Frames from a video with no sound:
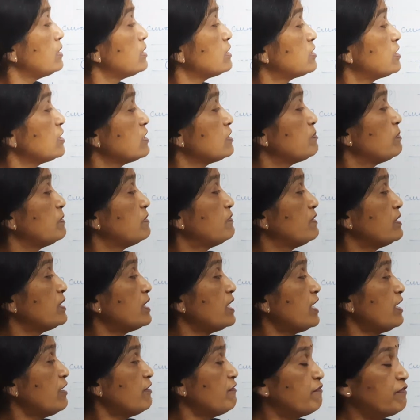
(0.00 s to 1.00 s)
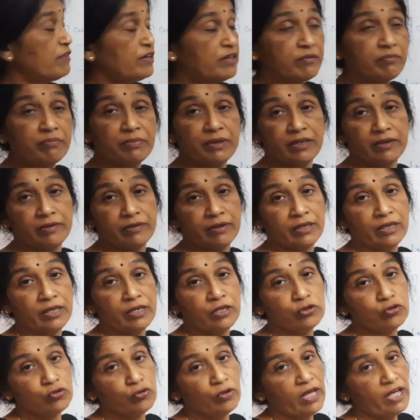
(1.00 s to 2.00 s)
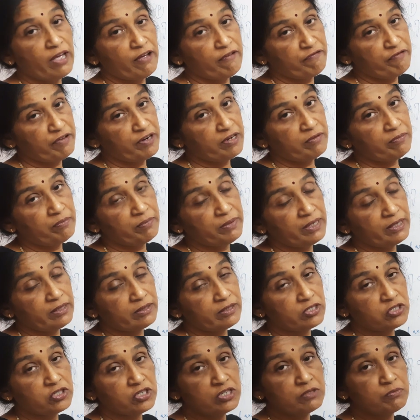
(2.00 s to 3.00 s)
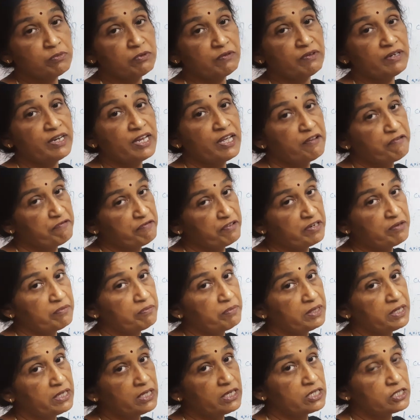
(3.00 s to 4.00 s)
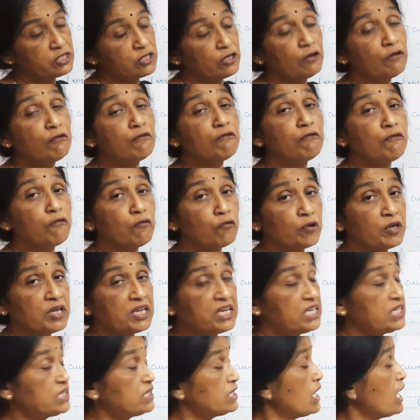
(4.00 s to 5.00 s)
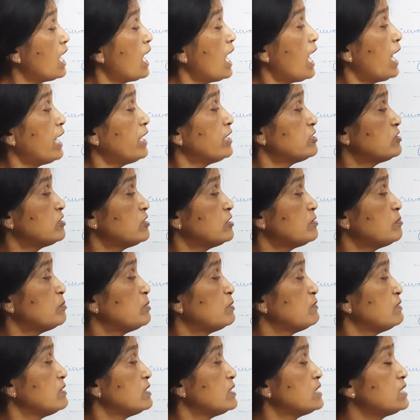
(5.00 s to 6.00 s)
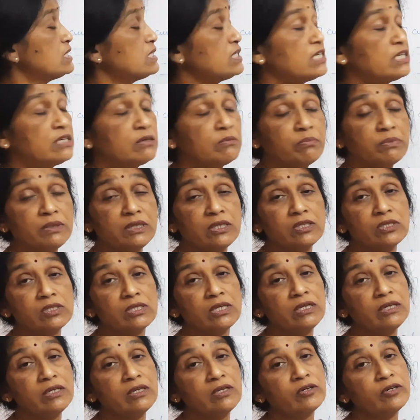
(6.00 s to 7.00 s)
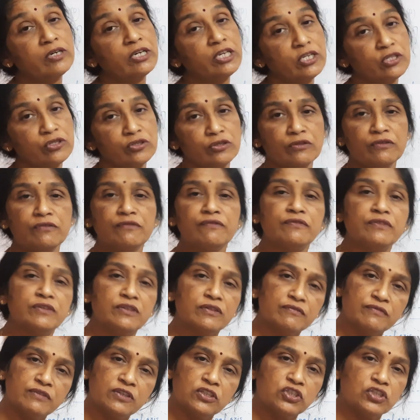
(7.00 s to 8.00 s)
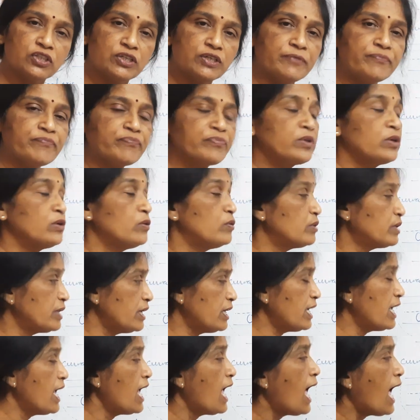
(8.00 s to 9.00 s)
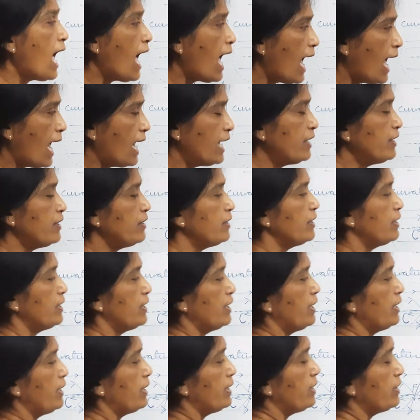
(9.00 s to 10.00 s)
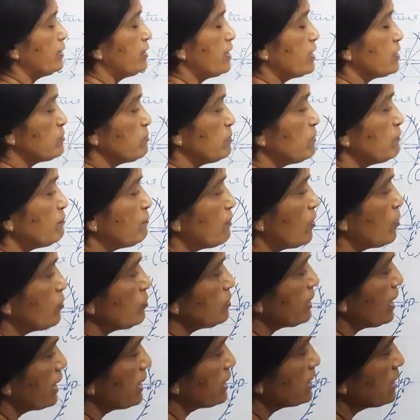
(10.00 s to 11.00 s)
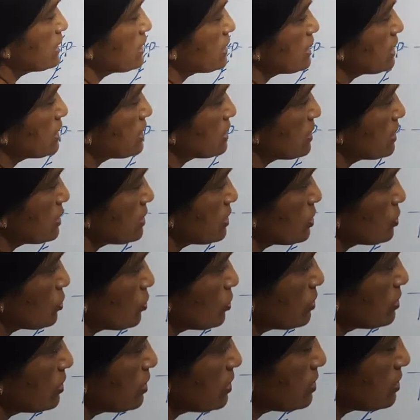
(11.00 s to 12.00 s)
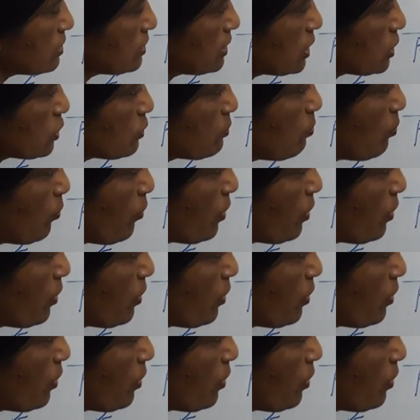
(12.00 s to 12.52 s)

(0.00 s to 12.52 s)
distance between F and P. So F and P, distance between F and P is a focal length, and distance between C and P is the radius of curvature. Okay, and it has been found that this distance is this